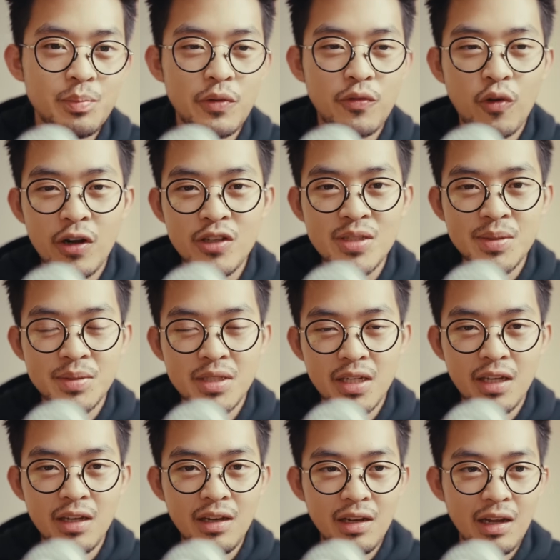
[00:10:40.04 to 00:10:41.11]
Before I use
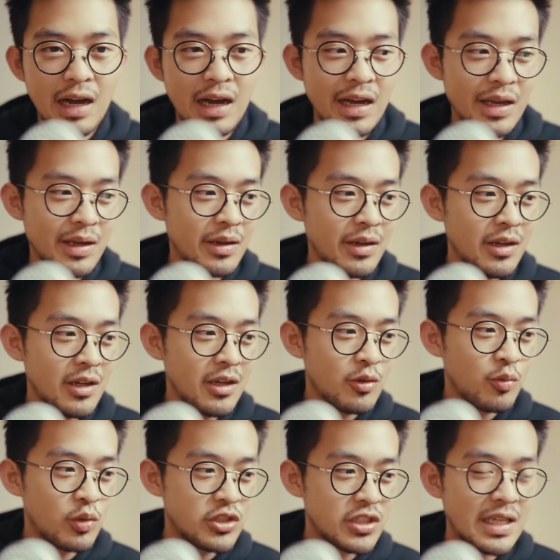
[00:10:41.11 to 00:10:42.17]
Obsidian, I
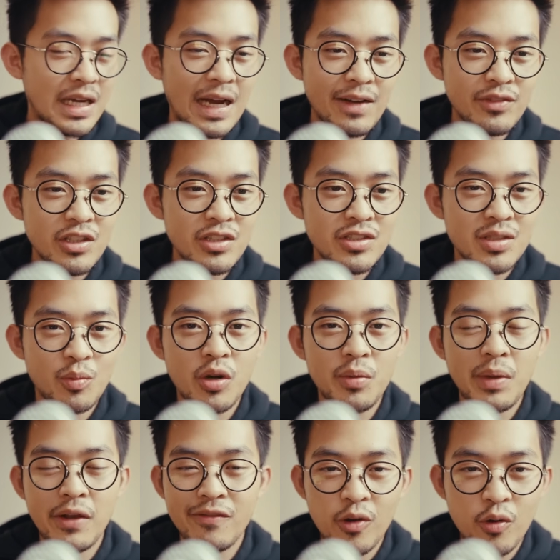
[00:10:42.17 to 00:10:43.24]
would just have this somewhere
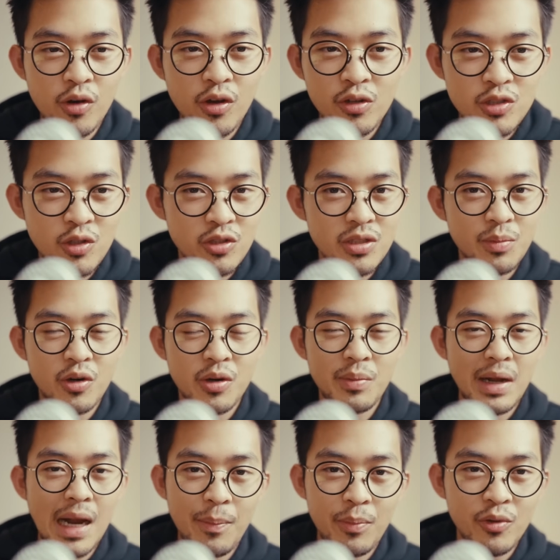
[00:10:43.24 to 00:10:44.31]
in my photos or somewhere
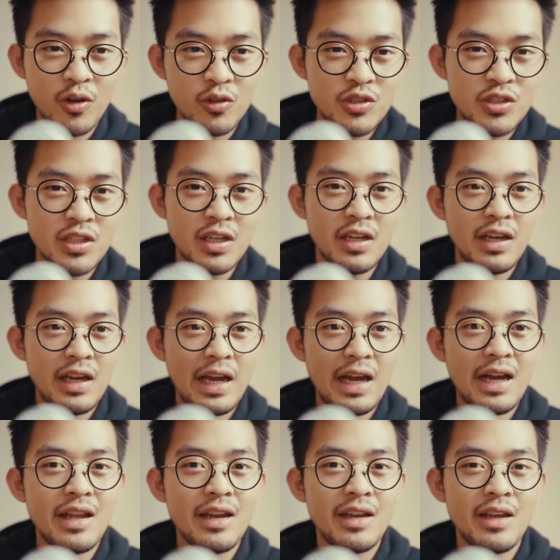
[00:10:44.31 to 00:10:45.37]
in my Apple Notes,
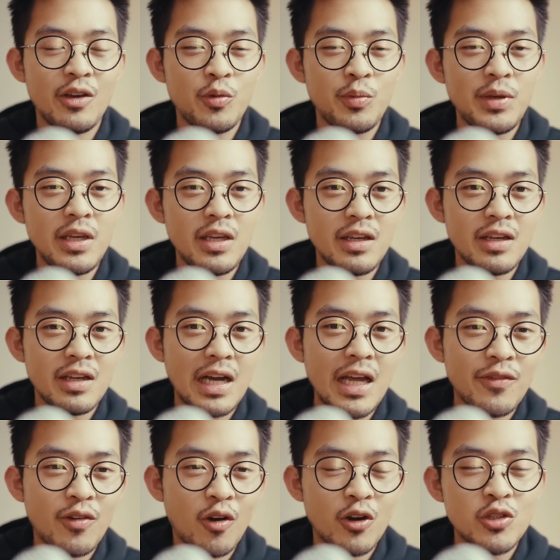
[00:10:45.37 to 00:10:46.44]
and it would be
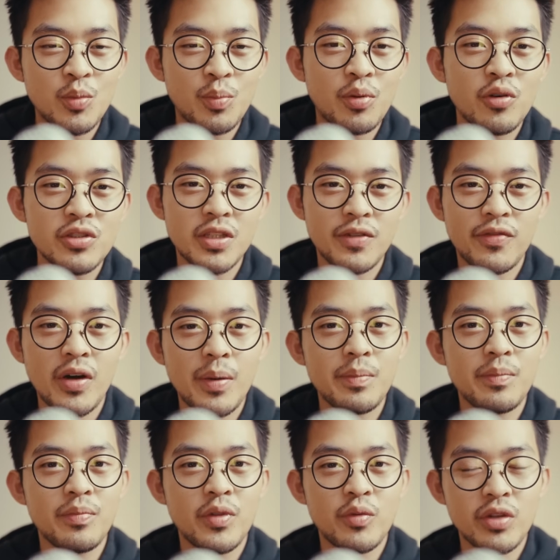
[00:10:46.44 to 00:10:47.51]
kind of hard to pull stuff
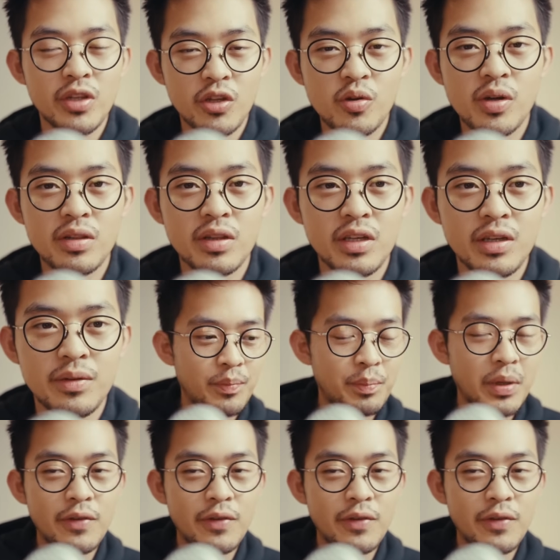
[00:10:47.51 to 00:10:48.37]
up really quickly.